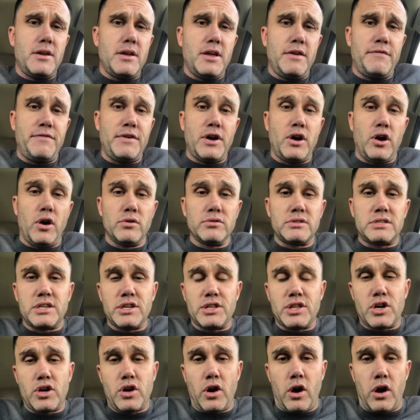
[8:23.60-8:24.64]
If it goes to
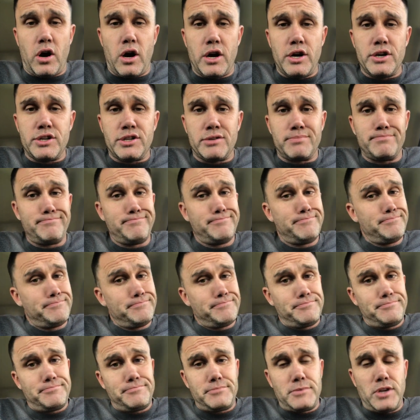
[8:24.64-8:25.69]
the cards,
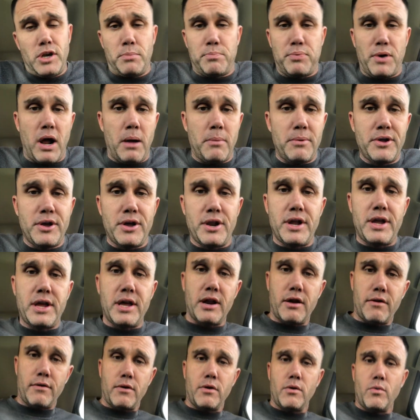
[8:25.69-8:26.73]
you're probably going to
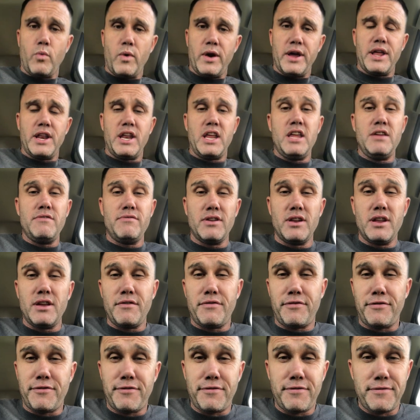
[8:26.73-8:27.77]
get a win, even
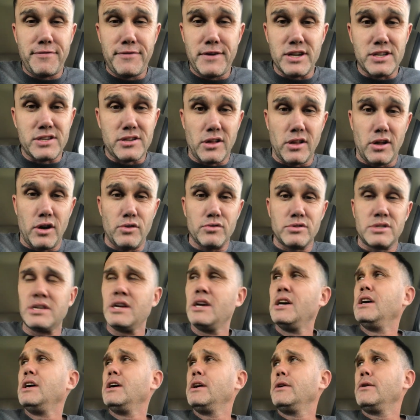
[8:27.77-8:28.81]
if it's close,
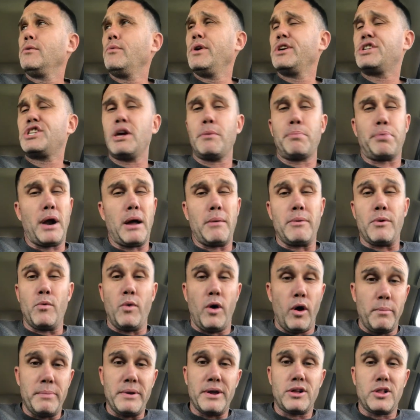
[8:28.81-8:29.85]
which it probably
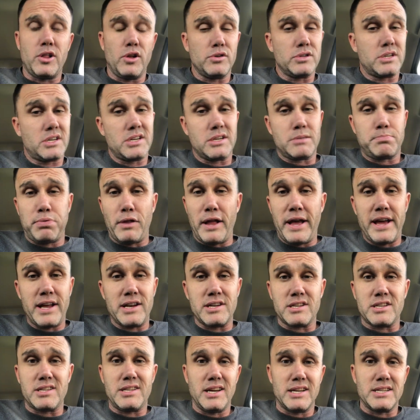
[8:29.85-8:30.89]
won't be close because Plant
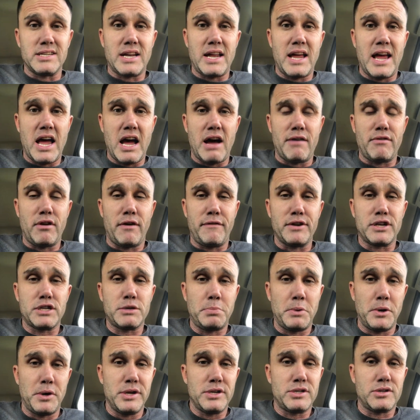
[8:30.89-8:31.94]
just doesn't have enough
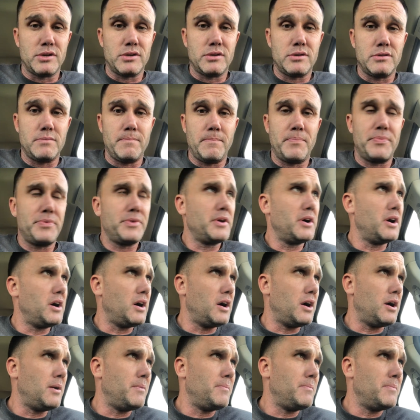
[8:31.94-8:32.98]
experience or
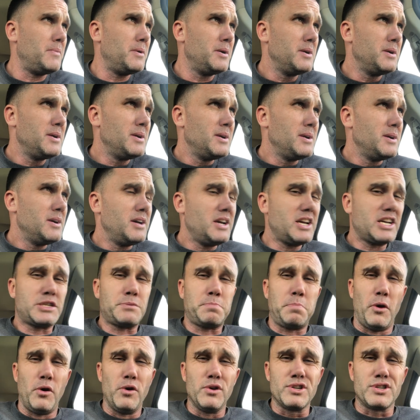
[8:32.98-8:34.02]

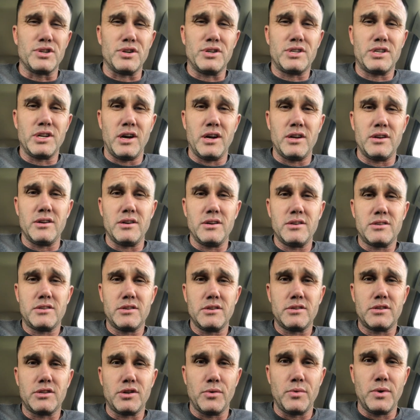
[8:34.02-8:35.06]
exposure
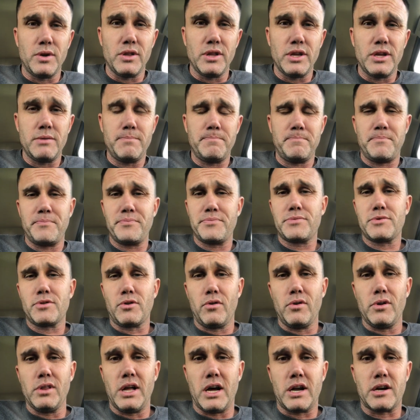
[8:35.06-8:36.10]
to really
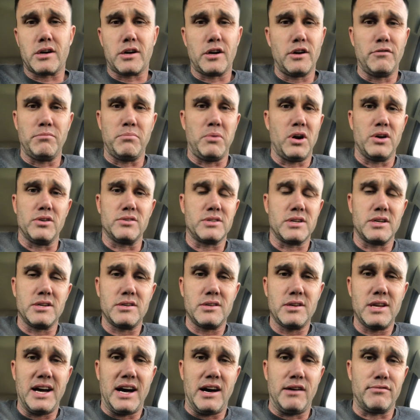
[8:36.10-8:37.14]
throw a lot of curveballs at
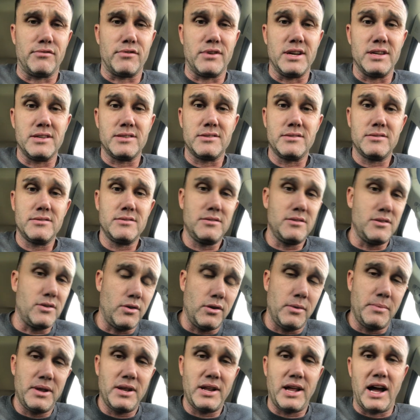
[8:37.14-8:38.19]
Alvarez. You know what
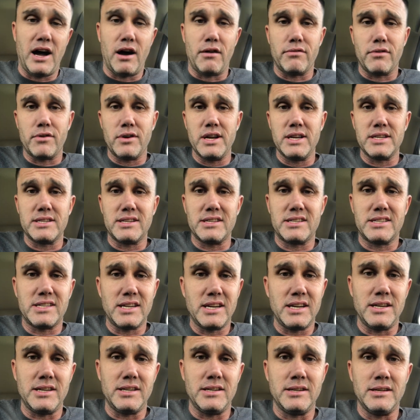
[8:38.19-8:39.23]
I mean? Alvarez has
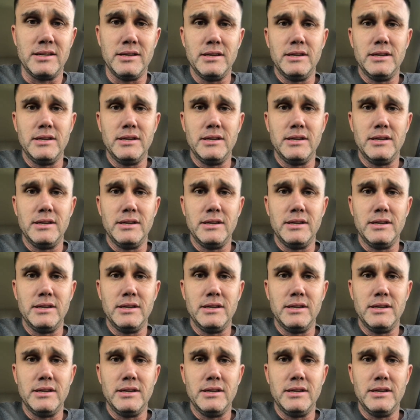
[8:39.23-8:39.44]
seen